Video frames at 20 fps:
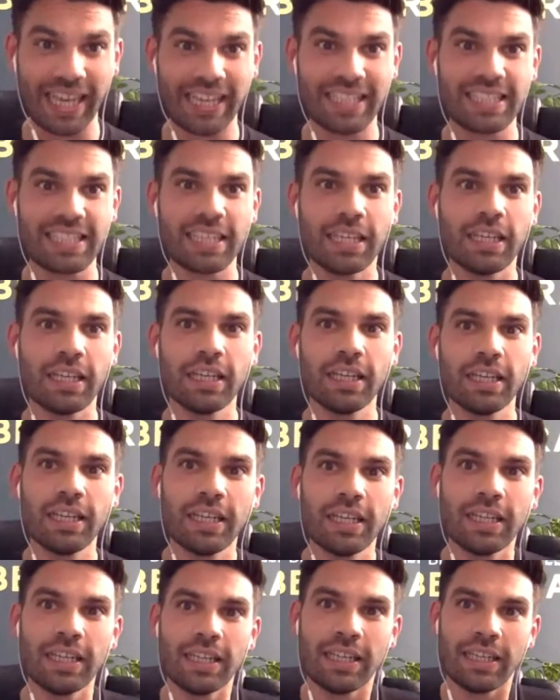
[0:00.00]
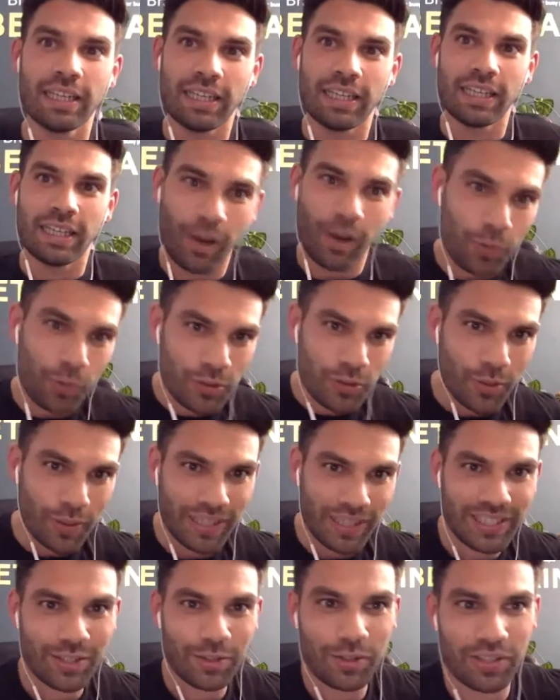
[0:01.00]
And I want
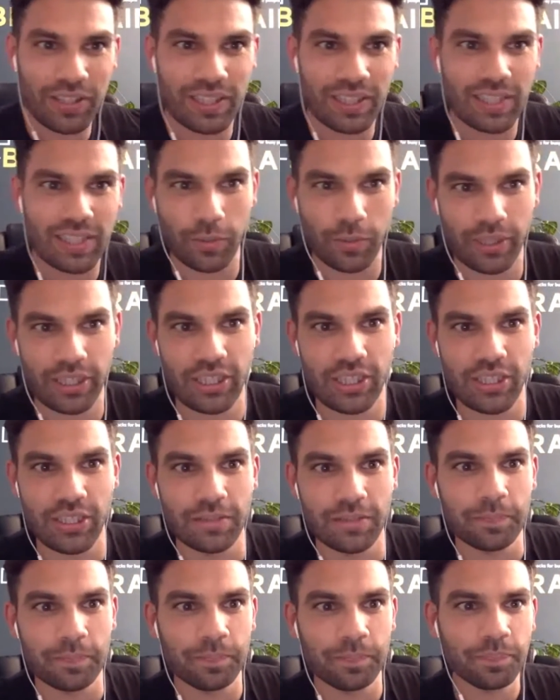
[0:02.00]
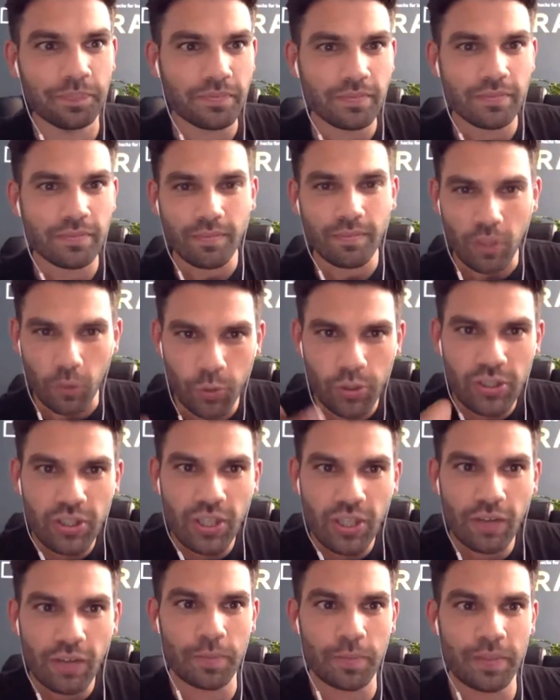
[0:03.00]
to ask you this question. We'll
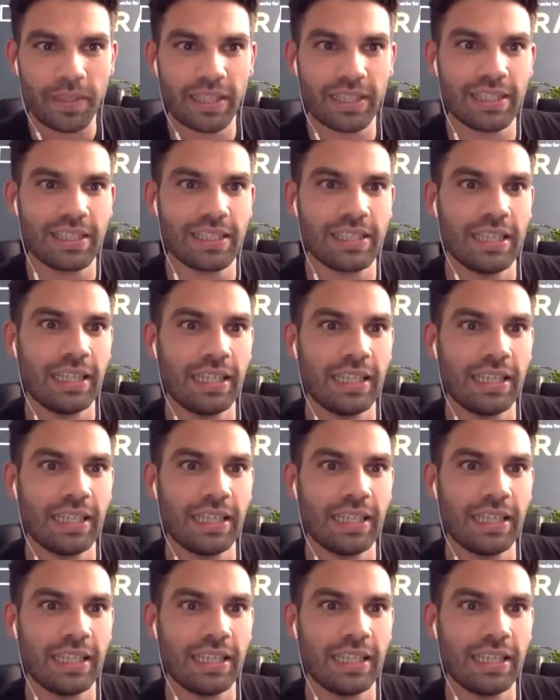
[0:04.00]
start from this.